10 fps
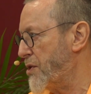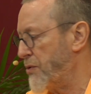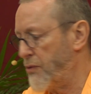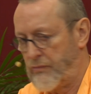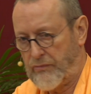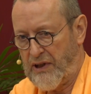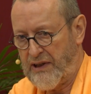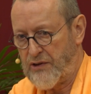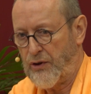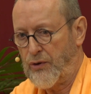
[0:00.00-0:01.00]
So it
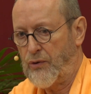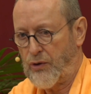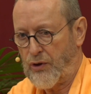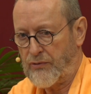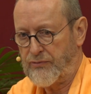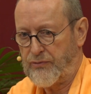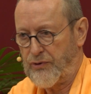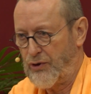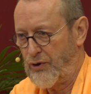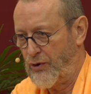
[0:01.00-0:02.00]
is the yoga of
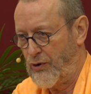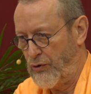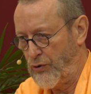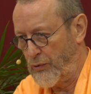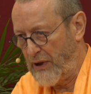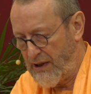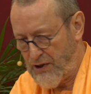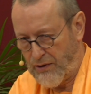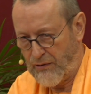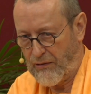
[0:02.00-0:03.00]
no
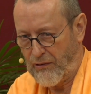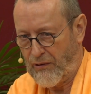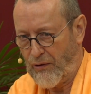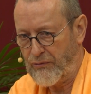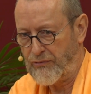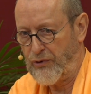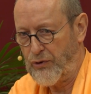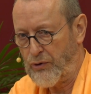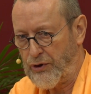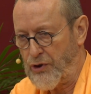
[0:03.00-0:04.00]
relation, of
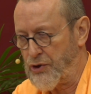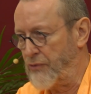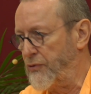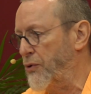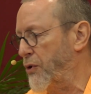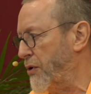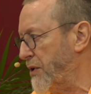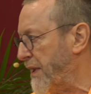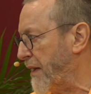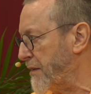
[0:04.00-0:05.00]
no touch, of no
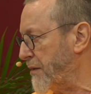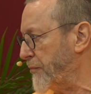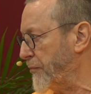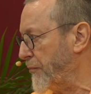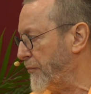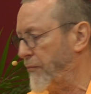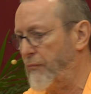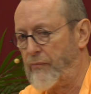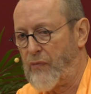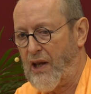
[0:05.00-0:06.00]
contact.
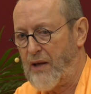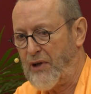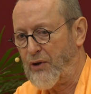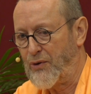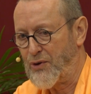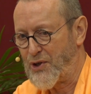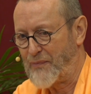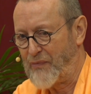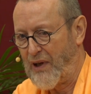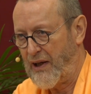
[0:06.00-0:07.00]
Because
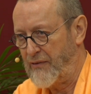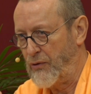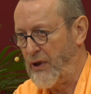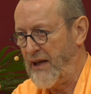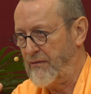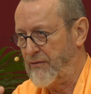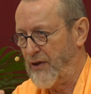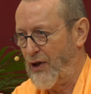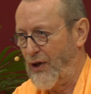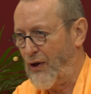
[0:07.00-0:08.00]
if you leave
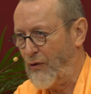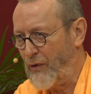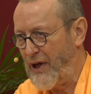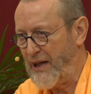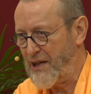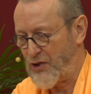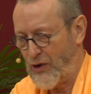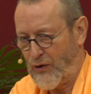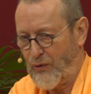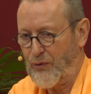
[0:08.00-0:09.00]
awareness
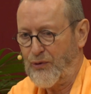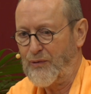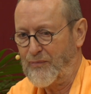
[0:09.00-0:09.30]
alone,